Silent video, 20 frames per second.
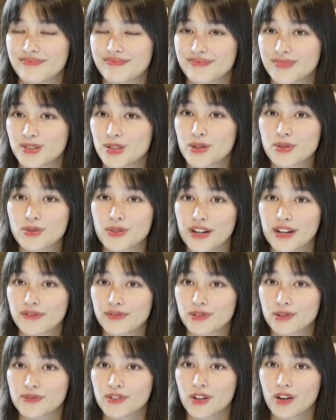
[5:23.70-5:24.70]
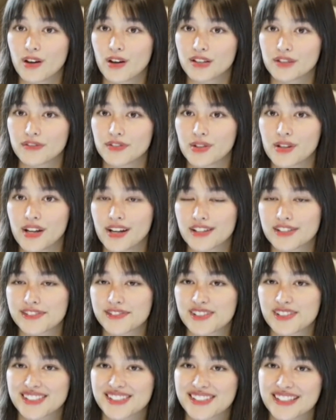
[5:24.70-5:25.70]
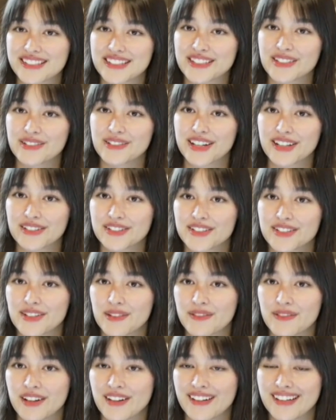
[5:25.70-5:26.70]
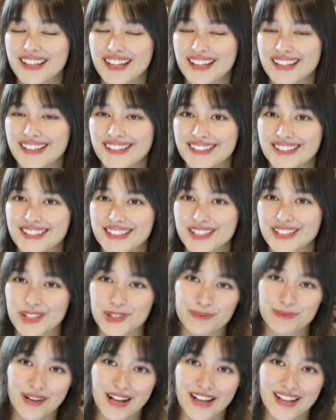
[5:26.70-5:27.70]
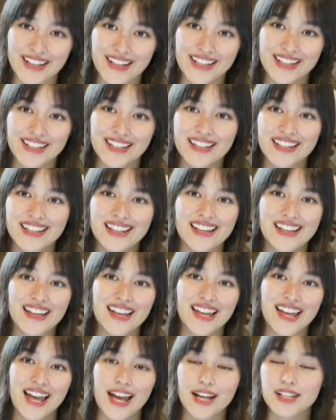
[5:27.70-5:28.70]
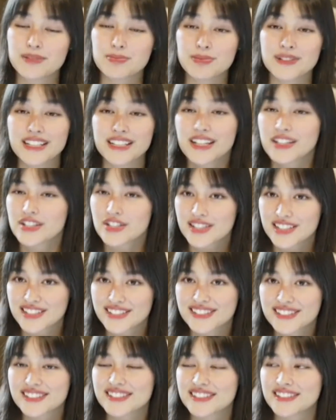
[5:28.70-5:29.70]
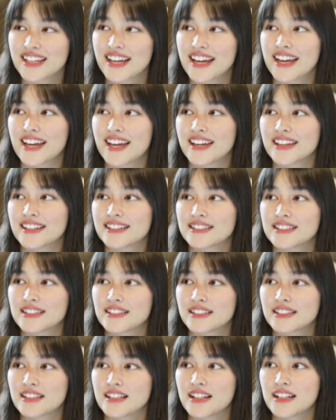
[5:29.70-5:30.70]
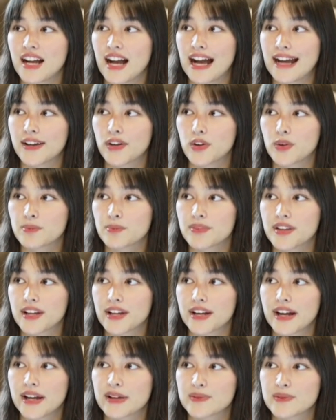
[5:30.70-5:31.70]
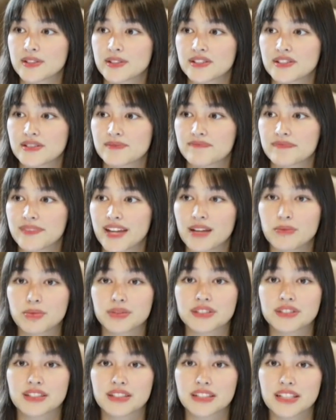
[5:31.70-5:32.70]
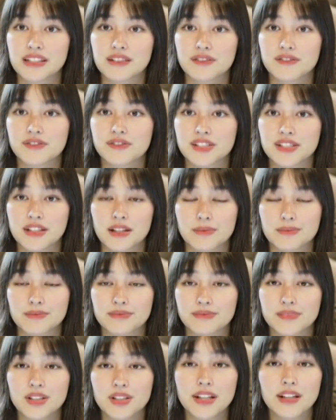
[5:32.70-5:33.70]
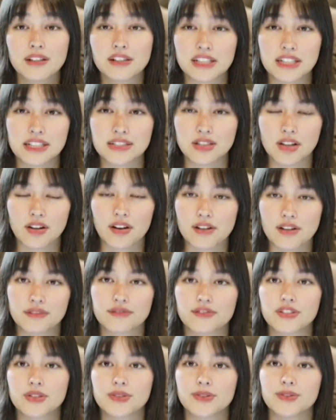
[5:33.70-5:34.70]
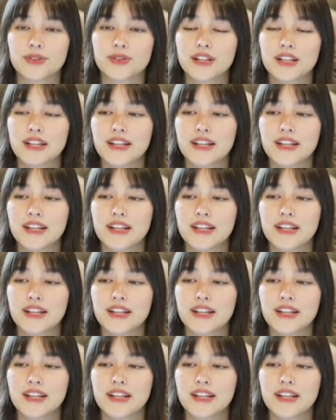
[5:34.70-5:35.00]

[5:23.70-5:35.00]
so grateful for all of you guys for sticking around to the very end to hear my explanations, and I hope that I was able to give some clarity to all of you.